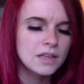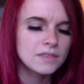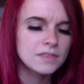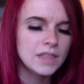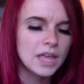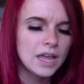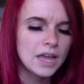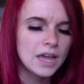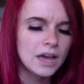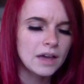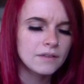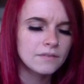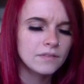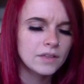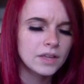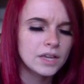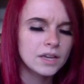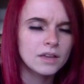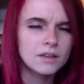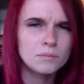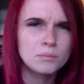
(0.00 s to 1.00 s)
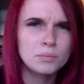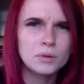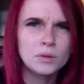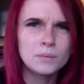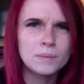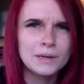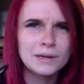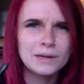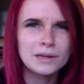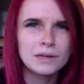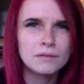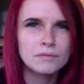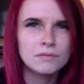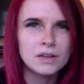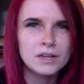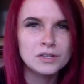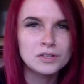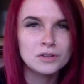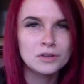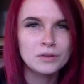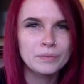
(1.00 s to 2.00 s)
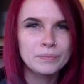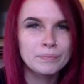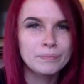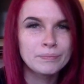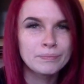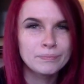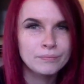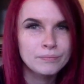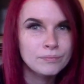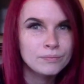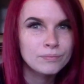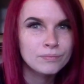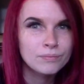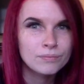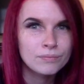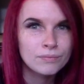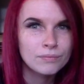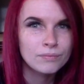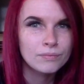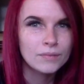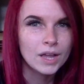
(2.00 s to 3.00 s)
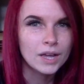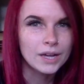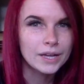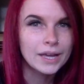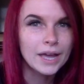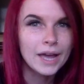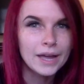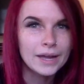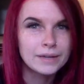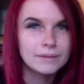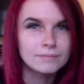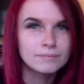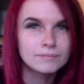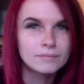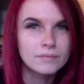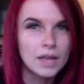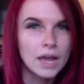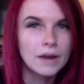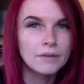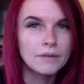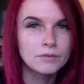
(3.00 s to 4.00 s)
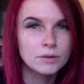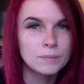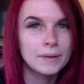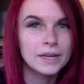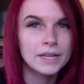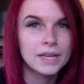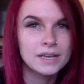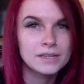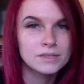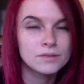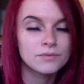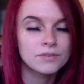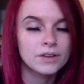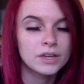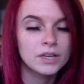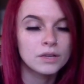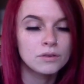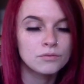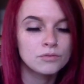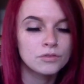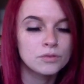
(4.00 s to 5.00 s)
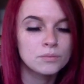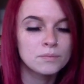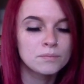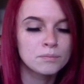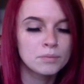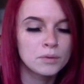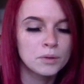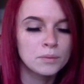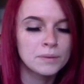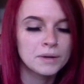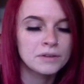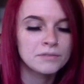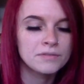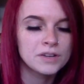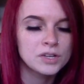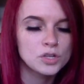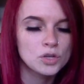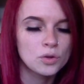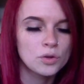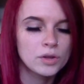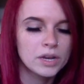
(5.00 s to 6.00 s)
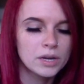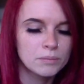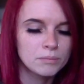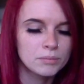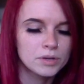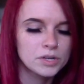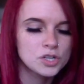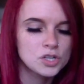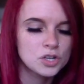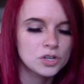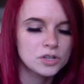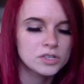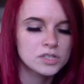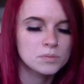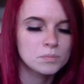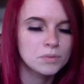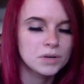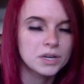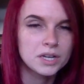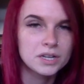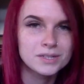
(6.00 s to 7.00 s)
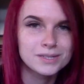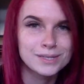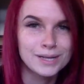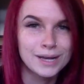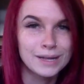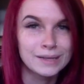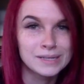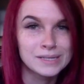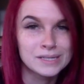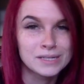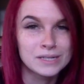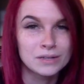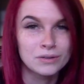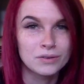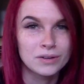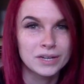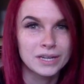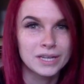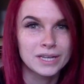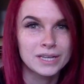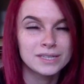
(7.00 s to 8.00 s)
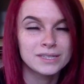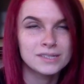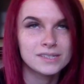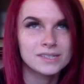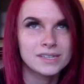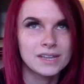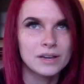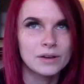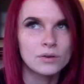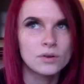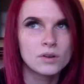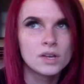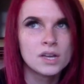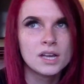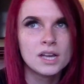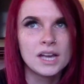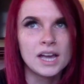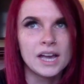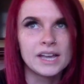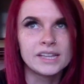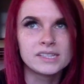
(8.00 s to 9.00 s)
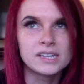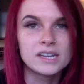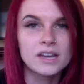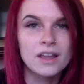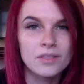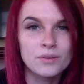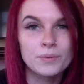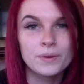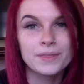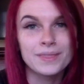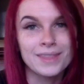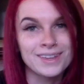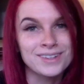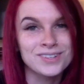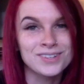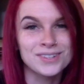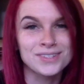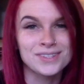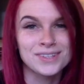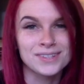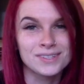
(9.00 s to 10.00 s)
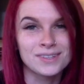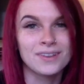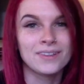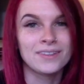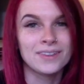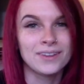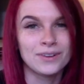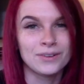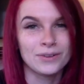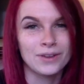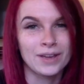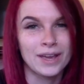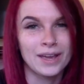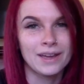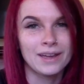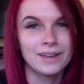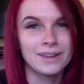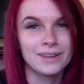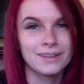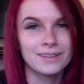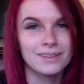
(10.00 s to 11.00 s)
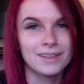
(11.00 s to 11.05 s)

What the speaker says: They have like a blueberry facial. Again, everybody has a fucking blueberry facial, and I'm pretty sure Spree does not list ingredients. So it's another one that's just a solid okay.